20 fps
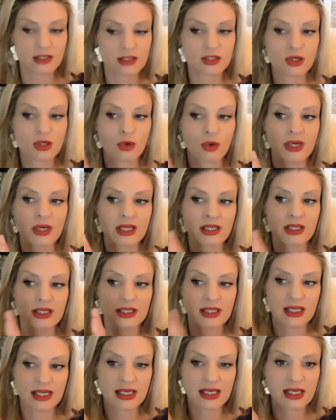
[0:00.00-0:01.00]
So
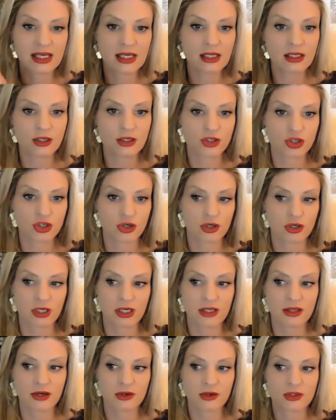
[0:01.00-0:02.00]
in the healing
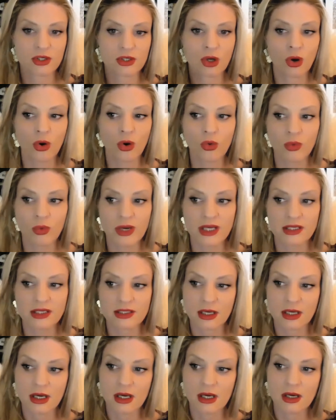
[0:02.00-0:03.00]
journey, there is
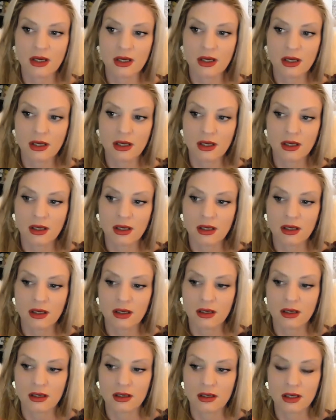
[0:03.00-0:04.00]
always
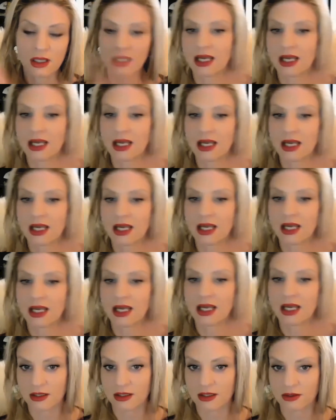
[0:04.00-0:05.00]
a light at the end of
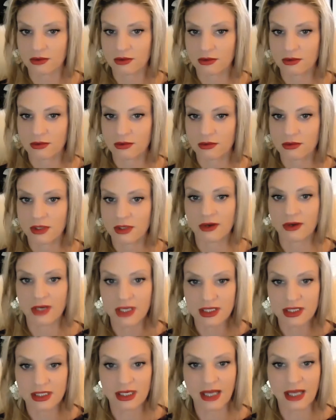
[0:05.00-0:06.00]
the tunnel. There
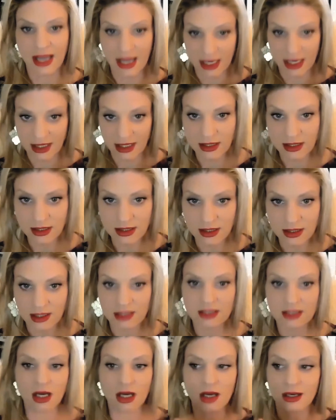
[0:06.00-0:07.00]
is an end.
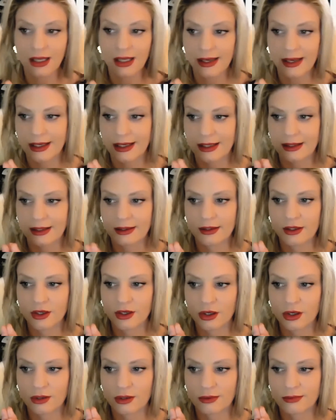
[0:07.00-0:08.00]
It's not like
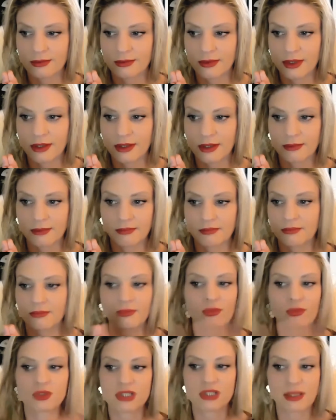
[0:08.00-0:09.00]
we'll
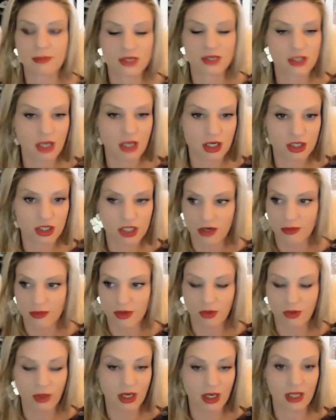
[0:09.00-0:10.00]
say massage
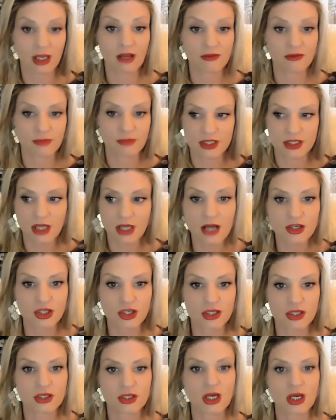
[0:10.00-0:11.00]
therapy. Well, I love
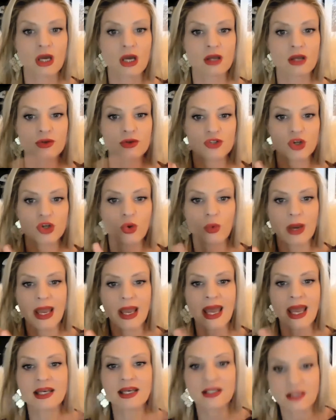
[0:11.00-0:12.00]
massages. There's no
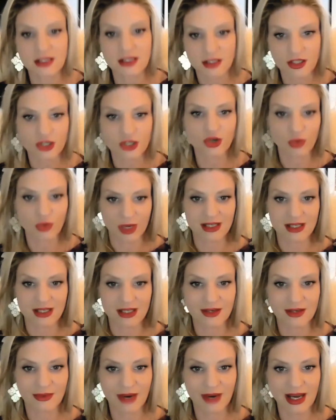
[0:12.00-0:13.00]
end to it,
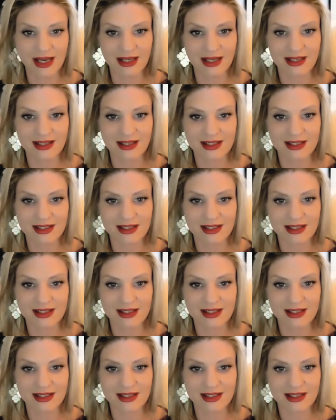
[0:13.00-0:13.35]
right?